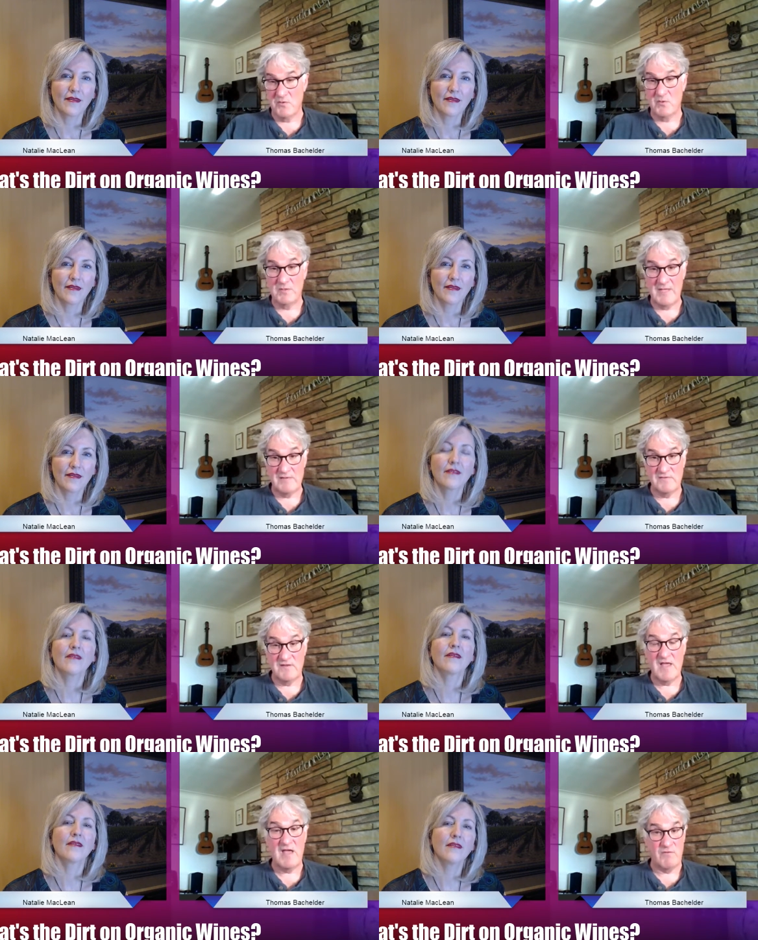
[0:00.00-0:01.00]
Speaker 1: mineral
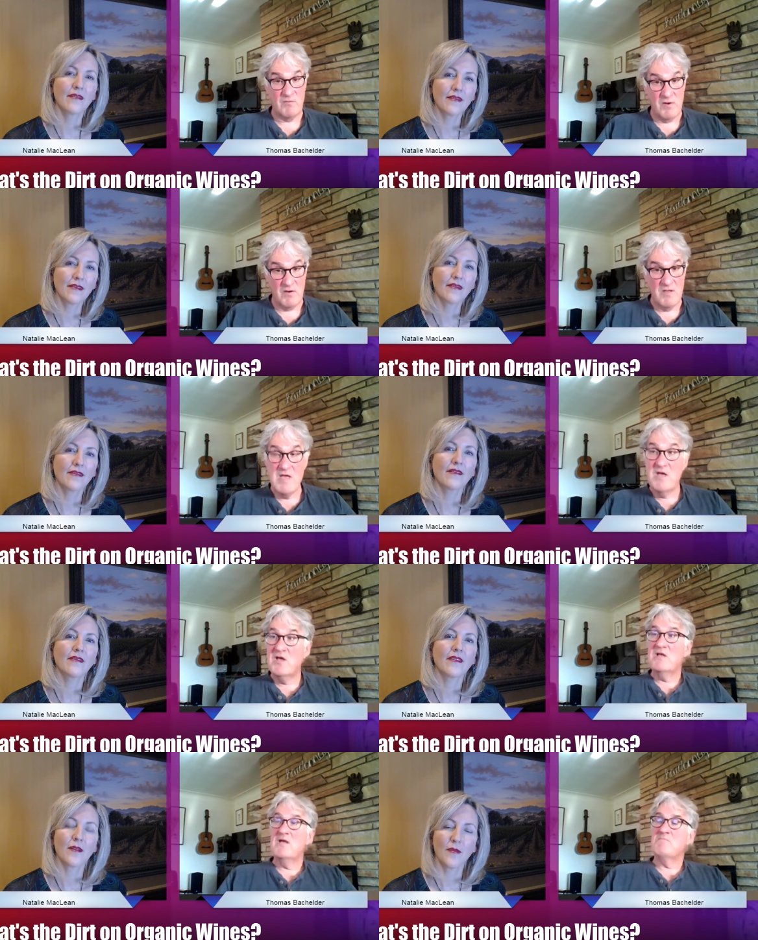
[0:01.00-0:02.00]
laced everywhere.
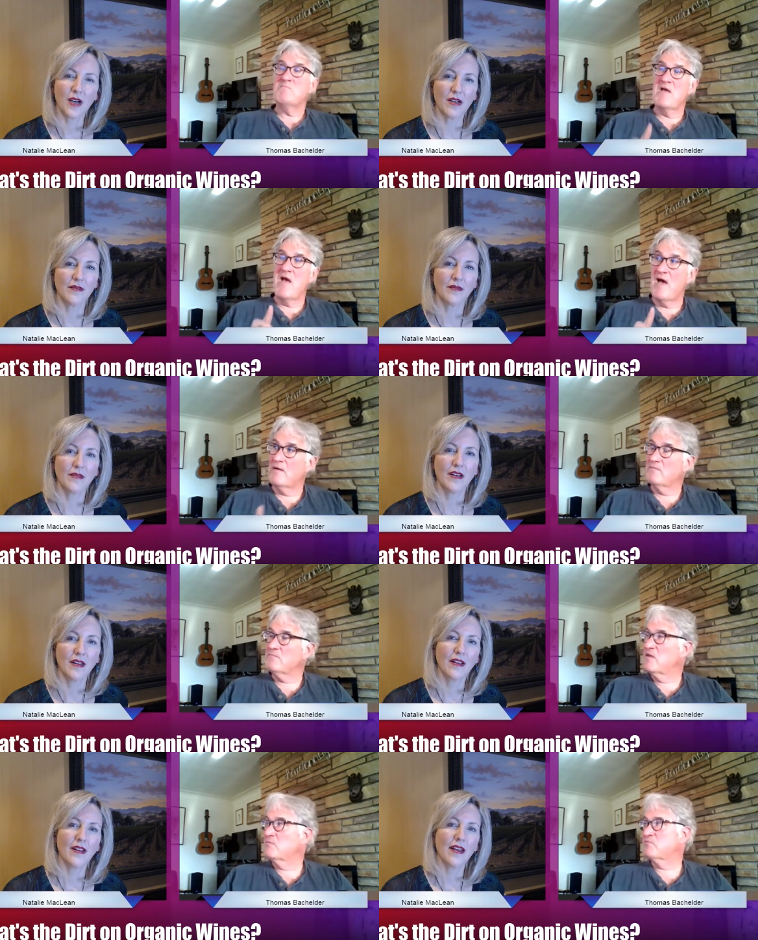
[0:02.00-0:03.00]

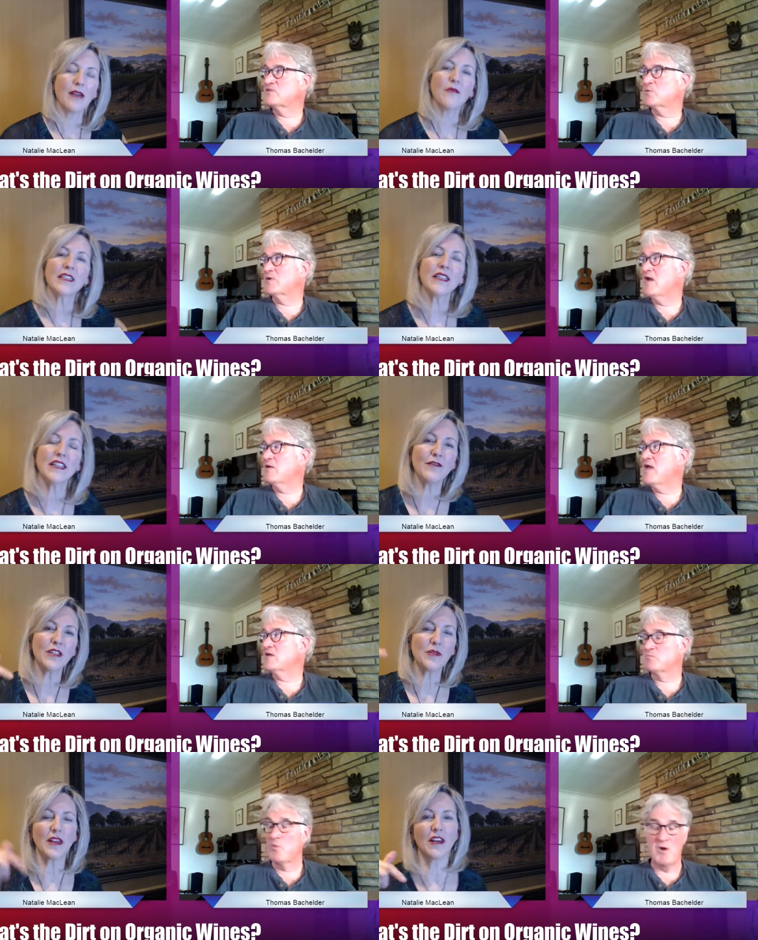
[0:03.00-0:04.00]
Yeah, and Prince
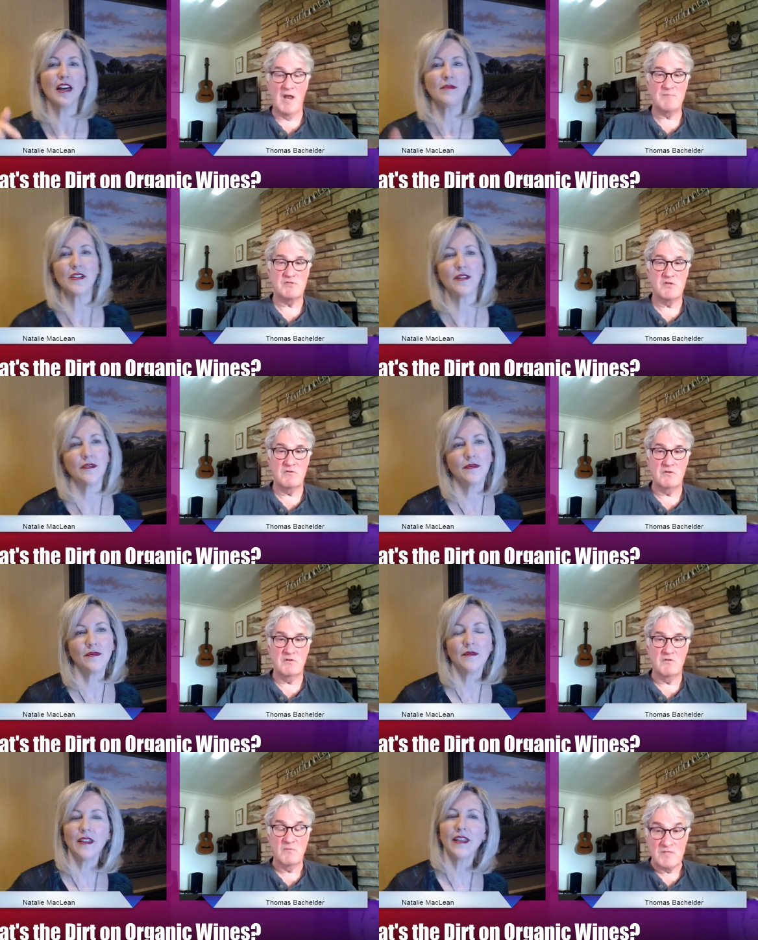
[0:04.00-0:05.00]
has more
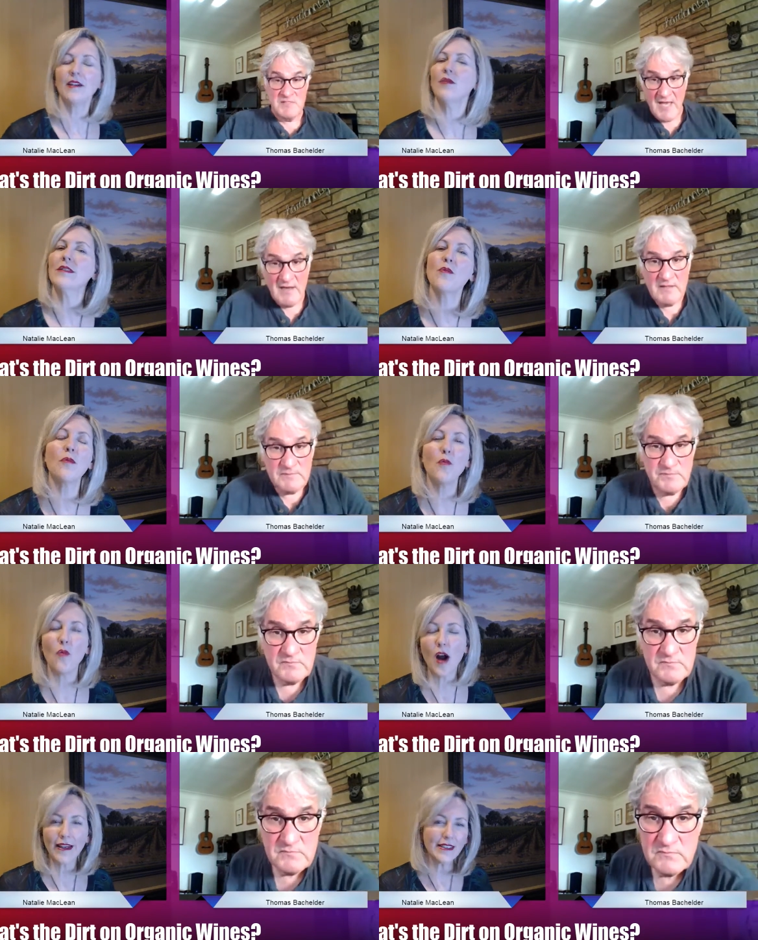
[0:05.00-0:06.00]
limestone. Yeah, what's, what's that?
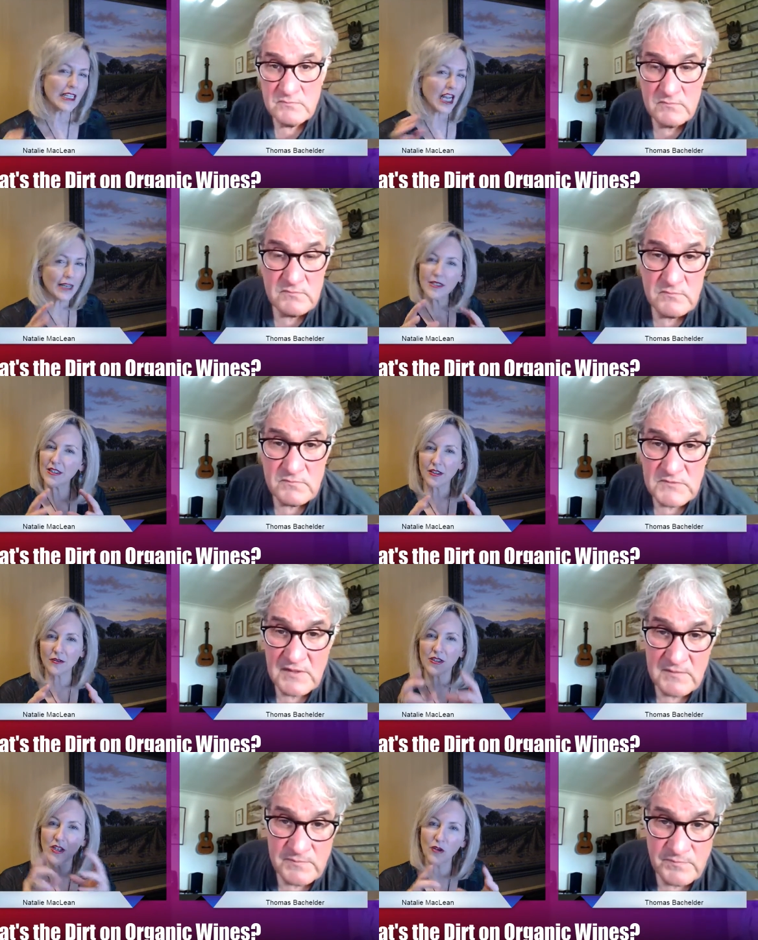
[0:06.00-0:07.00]
Speaker 2: Why is limestone
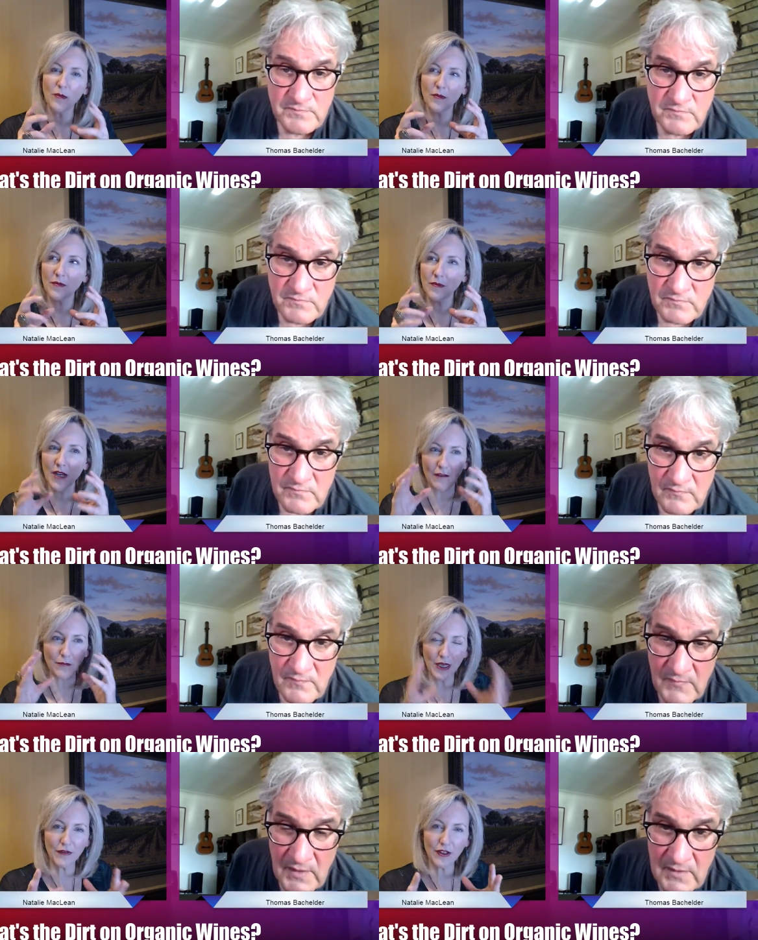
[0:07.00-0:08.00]
so uh,
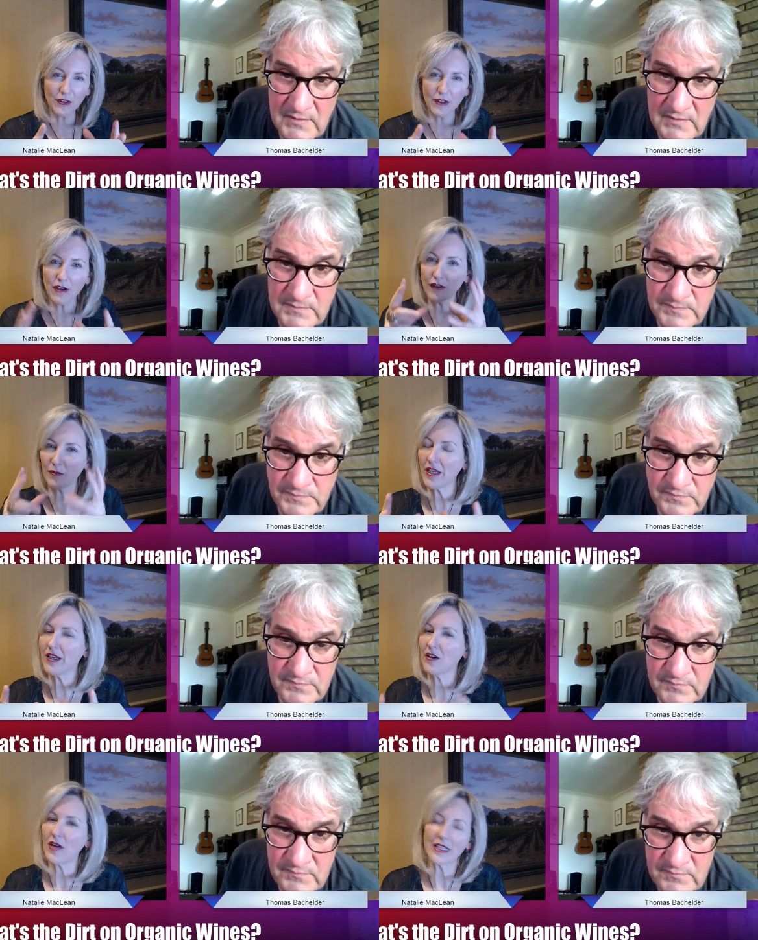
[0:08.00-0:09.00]
pivotal for
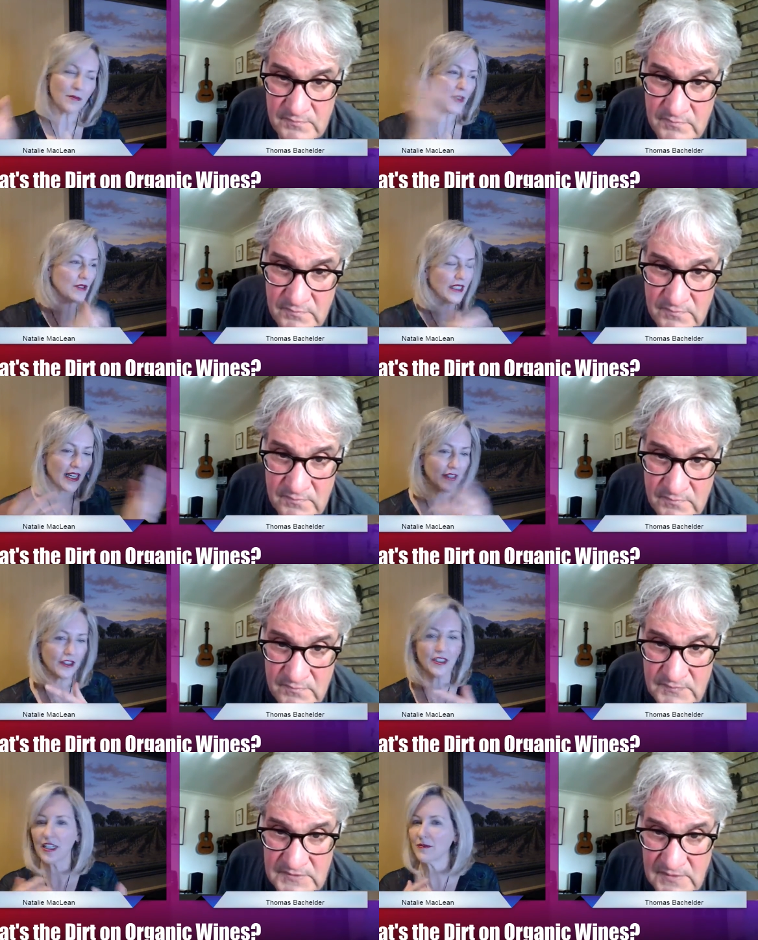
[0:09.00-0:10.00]
Pinot as opposed to other
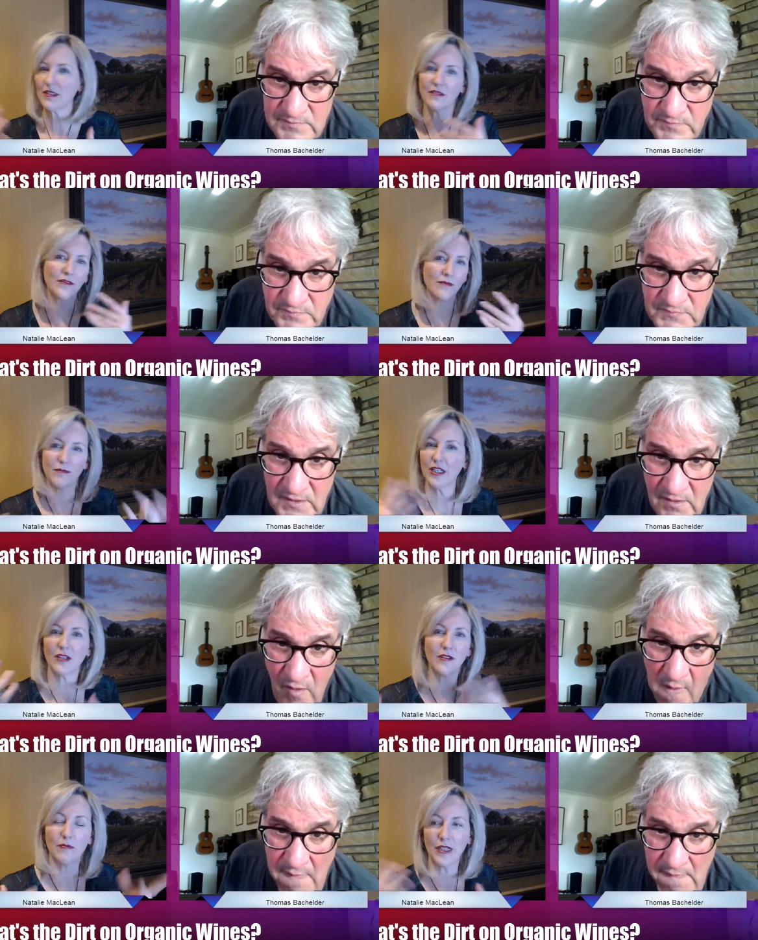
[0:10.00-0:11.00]
types of
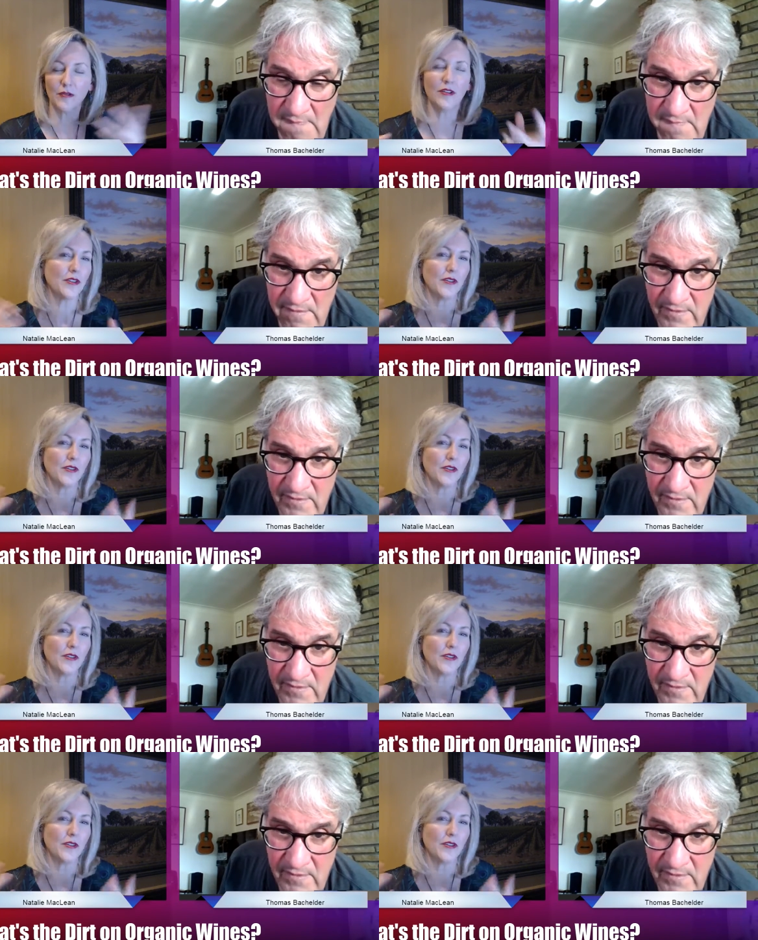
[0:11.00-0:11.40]
mineral minerals or